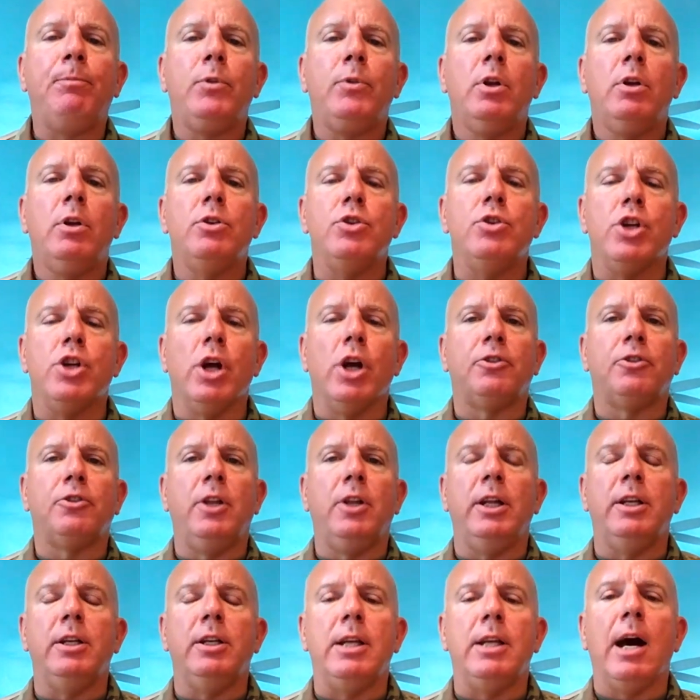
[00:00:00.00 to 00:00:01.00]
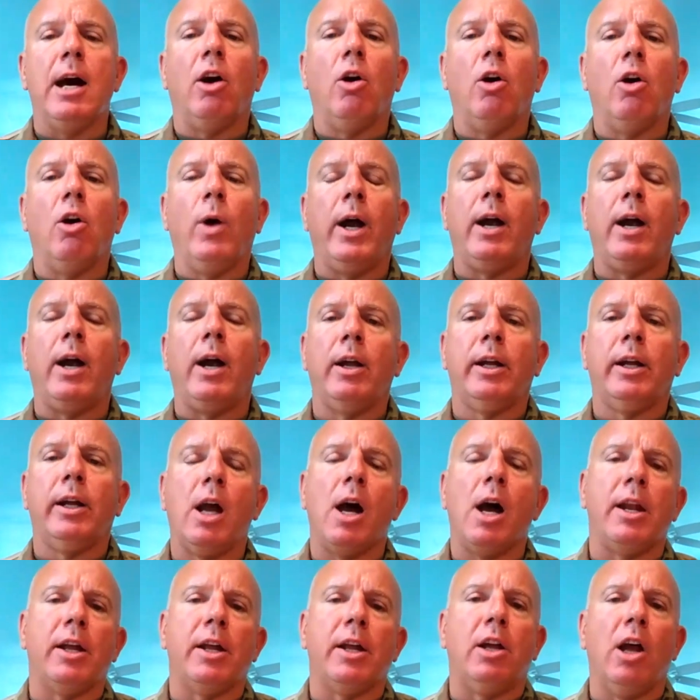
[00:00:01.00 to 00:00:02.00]
Just in Delaware, it kind
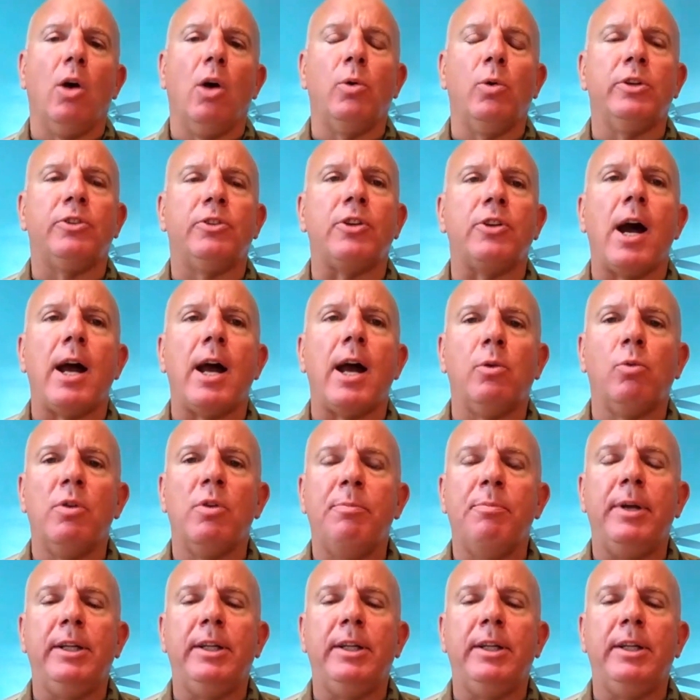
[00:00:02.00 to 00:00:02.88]
of coincided with me